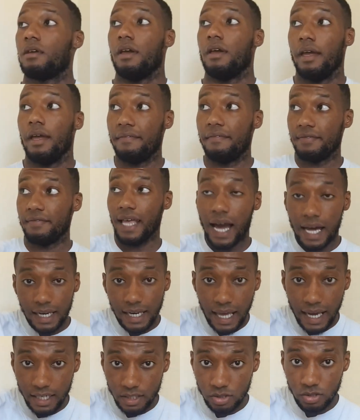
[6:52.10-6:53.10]
If that
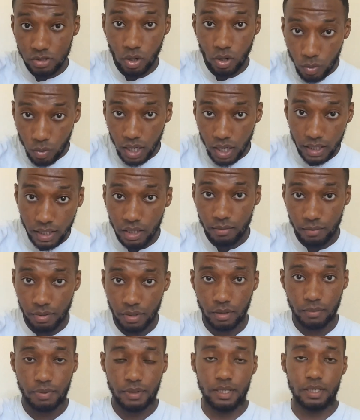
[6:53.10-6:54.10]
light's not working
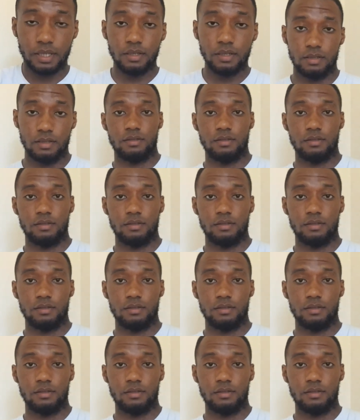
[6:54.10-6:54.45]
properly,